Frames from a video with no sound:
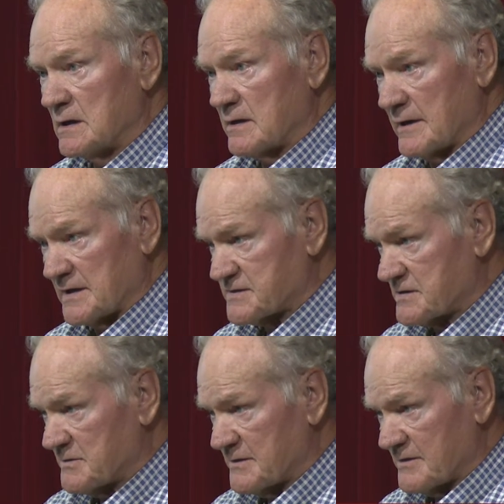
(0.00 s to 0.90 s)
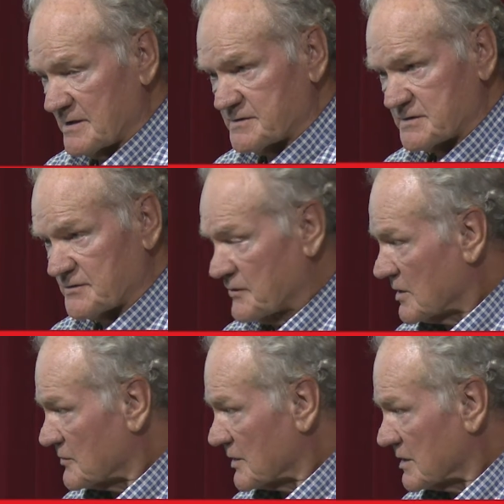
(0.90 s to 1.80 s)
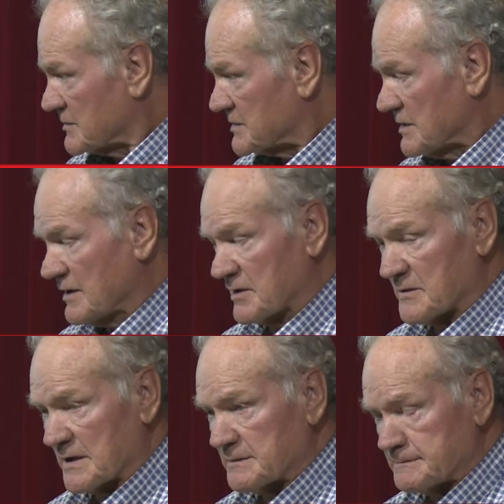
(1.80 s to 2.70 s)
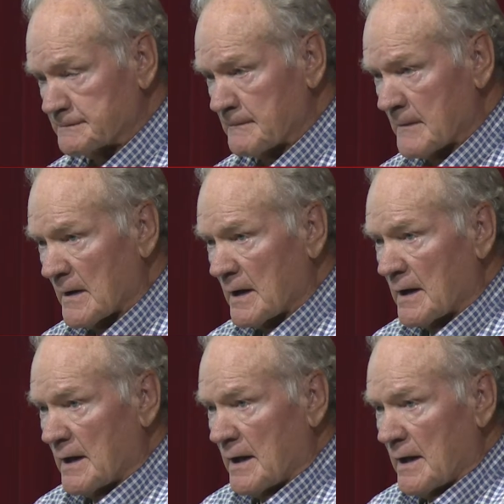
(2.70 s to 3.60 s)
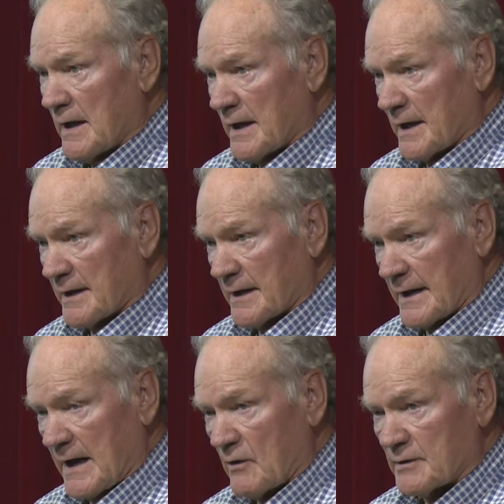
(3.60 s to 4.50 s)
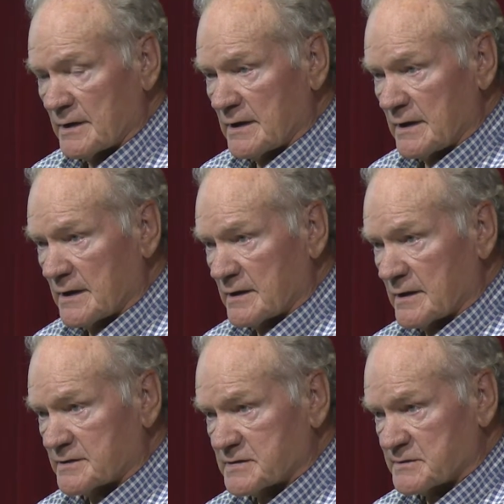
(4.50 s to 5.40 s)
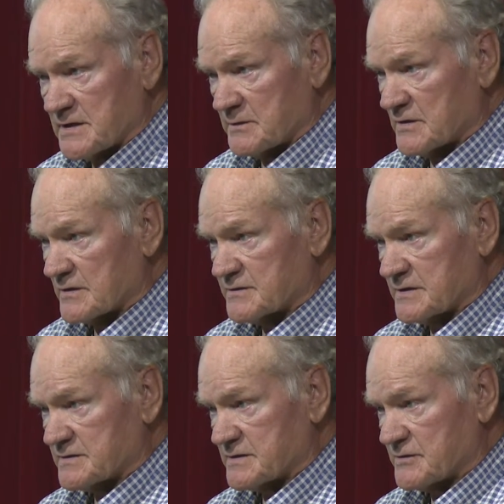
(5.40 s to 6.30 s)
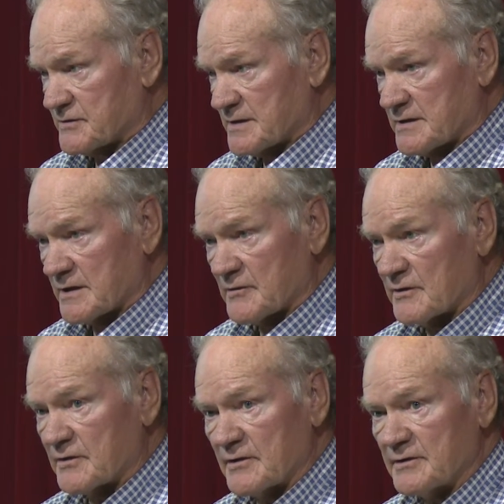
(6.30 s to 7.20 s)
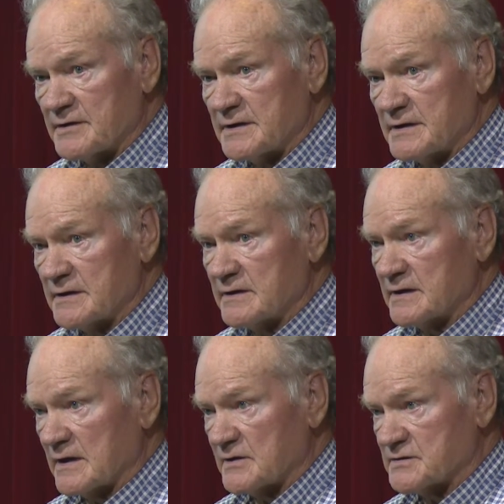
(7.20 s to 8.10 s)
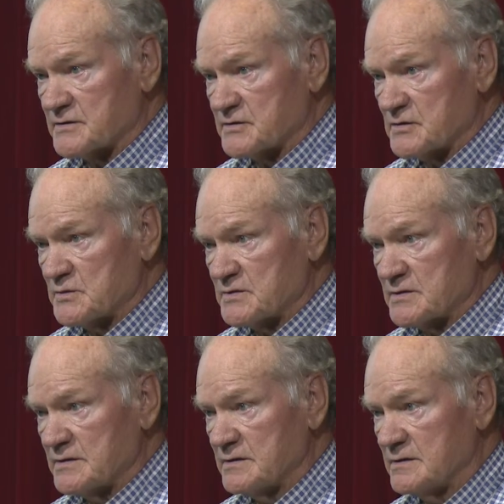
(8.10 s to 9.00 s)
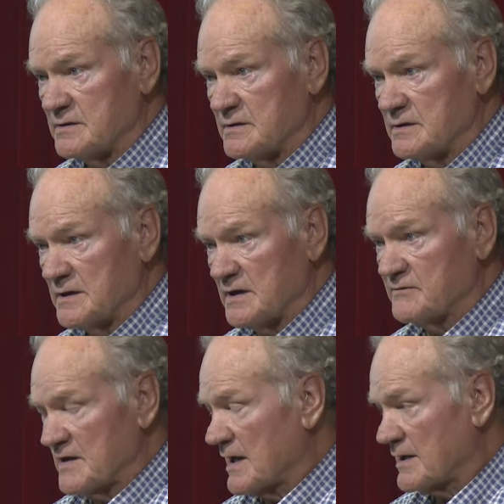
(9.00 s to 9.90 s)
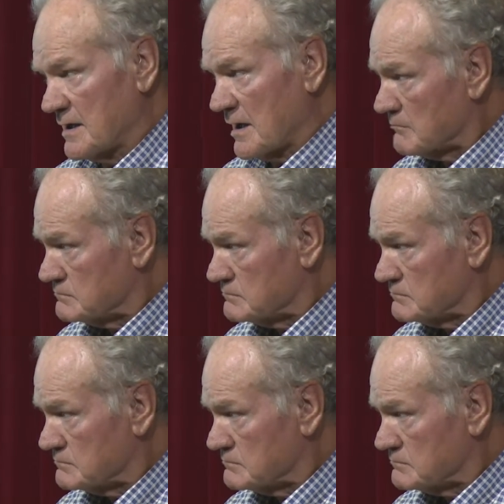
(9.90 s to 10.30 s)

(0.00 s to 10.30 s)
That's the that's the fort we're going to be talking about. And I got out in uh, September of 63. There were 13,000 troops in Vietnam.